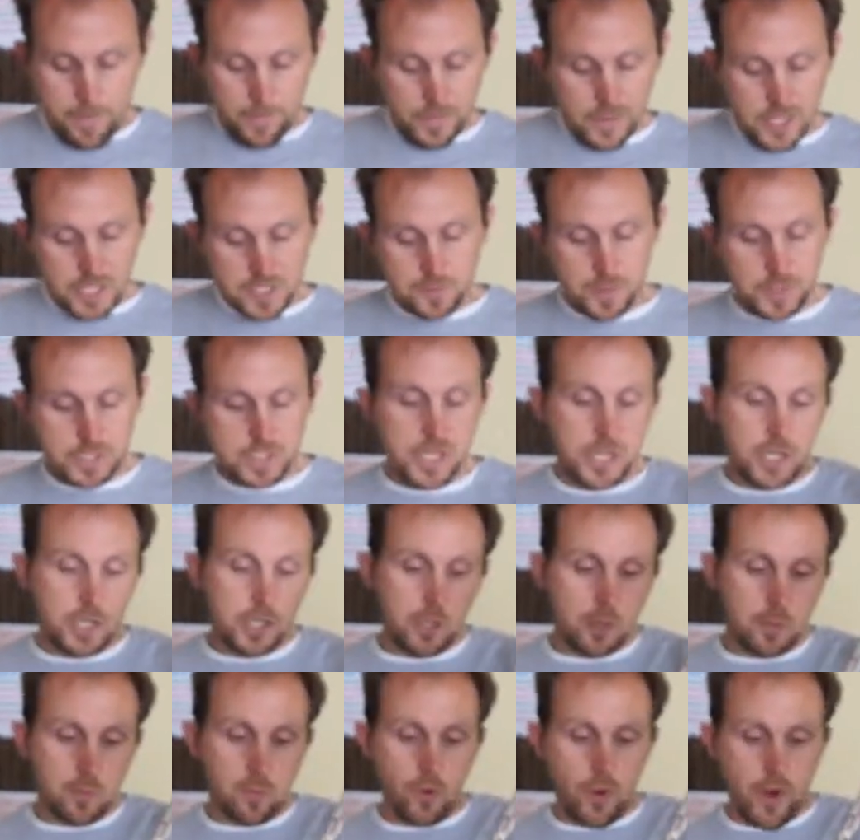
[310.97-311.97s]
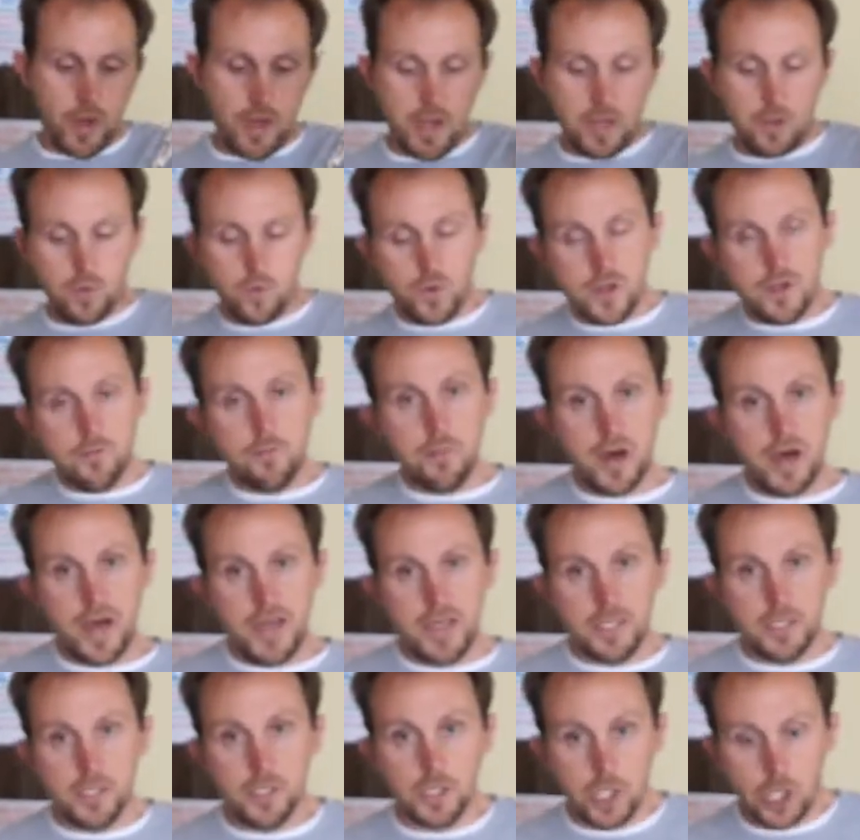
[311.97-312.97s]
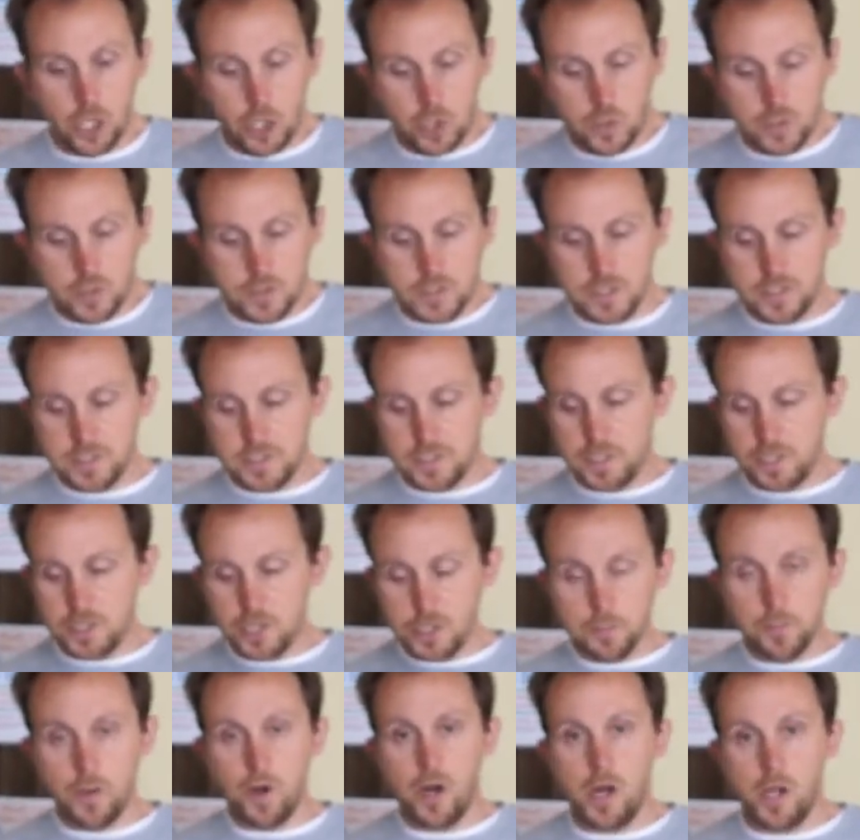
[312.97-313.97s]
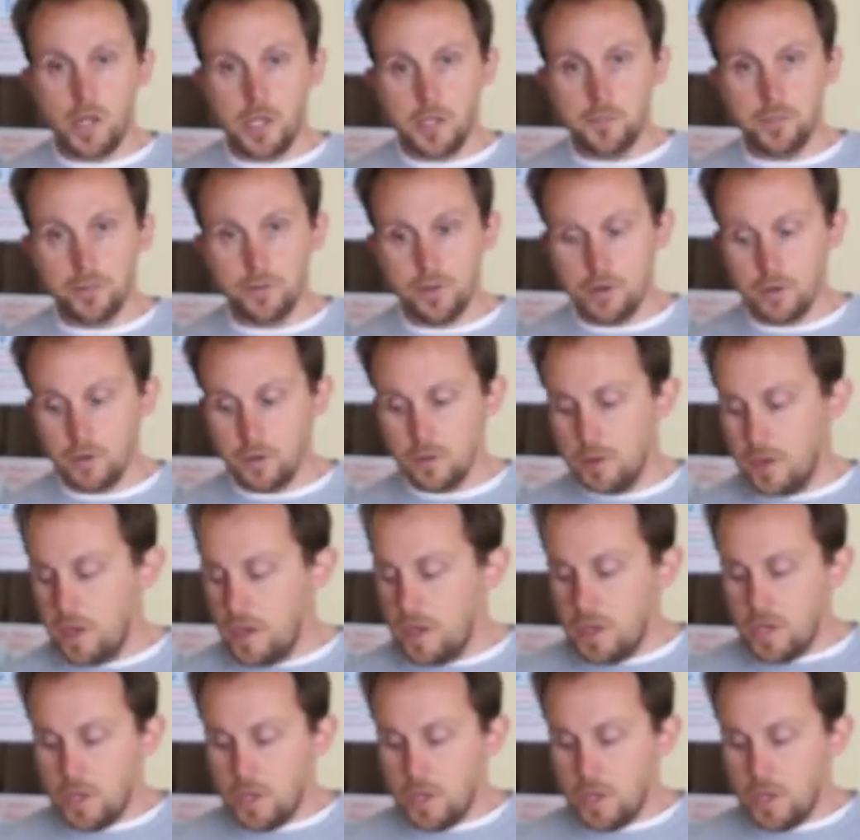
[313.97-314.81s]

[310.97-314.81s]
This particular brand we buy at Lowe's. This is a good Polypro.